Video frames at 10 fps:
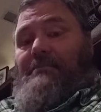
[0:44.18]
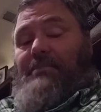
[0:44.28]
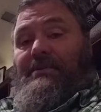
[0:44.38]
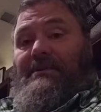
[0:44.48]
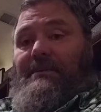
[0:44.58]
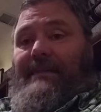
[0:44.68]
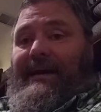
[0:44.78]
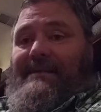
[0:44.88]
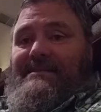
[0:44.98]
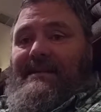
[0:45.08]
pulling the
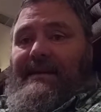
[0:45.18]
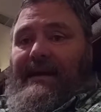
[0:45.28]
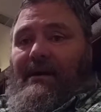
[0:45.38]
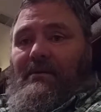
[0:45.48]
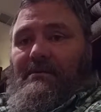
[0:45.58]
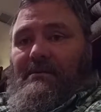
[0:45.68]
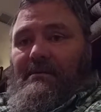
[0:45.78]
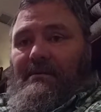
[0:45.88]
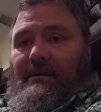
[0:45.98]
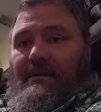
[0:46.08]
magazine out
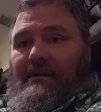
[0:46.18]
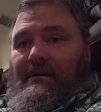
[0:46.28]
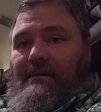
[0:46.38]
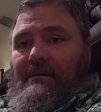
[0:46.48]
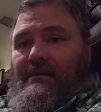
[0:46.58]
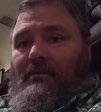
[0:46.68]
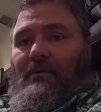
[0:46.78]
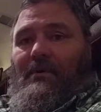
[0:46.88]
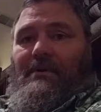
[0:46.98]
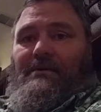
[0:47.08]

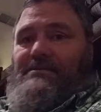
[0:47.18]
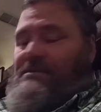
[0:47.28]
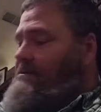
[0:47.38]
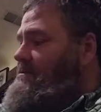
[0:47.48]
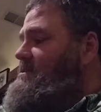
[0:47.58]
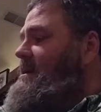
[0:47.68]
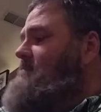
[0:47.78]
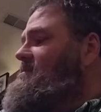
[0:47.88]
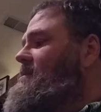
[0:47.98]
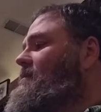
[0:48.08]
or certain
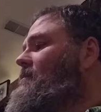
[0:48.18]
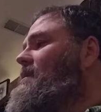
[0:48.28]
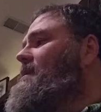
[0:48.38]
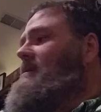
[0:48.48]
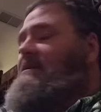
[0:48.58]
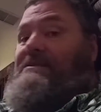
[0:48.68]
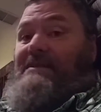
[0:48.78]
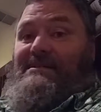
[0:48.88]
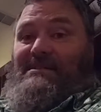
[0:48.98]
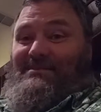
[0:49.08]
steps don't work. At least
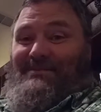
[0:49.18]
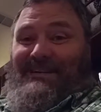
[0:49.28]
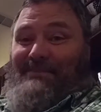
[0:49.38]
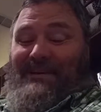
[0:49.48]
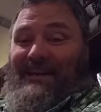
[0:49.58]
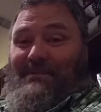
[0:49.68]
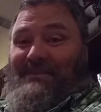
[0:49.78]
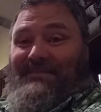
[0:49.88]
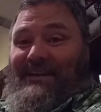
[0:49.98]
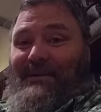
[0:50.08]
that's what I've been able to
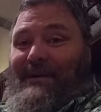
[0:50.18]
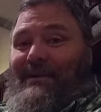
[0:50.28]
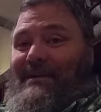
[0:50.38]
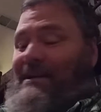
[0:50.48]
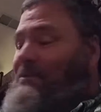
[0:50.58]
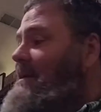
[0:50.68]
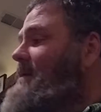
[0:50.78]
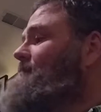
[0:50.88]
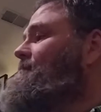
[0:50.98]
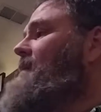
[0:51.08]
figure out anyway.
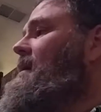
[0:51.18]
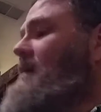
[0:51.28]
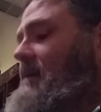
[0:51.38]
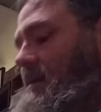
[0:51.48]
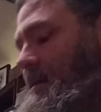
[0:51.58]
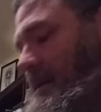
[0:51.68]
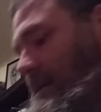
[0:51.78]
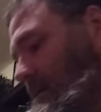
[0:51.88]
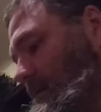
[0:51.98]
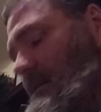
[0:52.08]

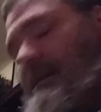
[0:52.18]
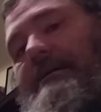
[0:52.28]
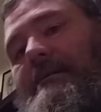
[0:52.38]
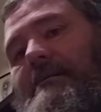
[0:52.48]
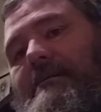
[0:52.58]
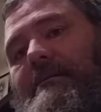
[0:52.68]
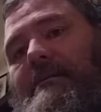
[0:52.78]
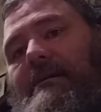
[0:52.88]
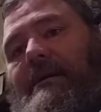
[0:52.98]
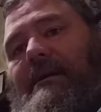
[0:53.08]
And
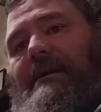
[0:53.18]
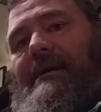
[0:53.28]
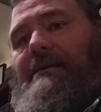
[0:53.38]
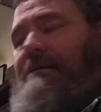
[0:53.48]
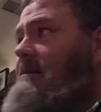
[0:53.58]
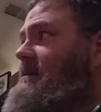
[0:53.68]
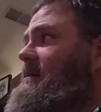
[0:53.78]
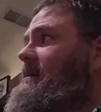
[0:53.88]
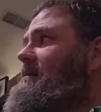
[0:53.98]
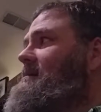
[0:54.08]
I
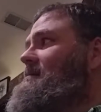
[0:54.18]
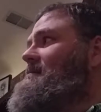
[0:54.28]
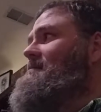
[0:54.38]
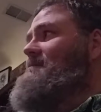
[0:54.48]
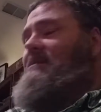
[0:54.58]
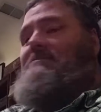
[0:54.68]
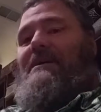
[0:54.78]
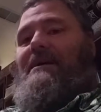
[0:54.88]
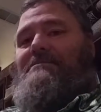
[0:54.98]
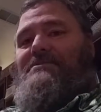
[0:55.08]
did
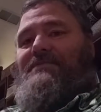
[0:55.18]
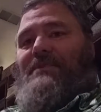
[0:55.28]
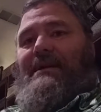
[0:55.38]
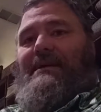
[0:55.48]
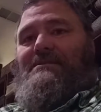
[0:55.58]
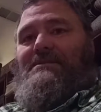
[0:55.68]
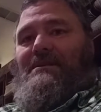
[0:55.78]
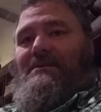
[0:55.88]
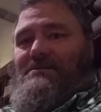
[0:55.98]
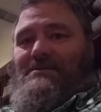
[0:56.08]
sometimes forget to
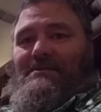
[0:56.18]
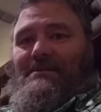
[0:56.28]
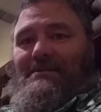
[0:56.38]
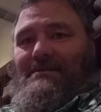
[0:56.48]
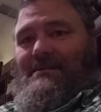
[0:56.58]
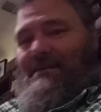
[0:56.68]
use the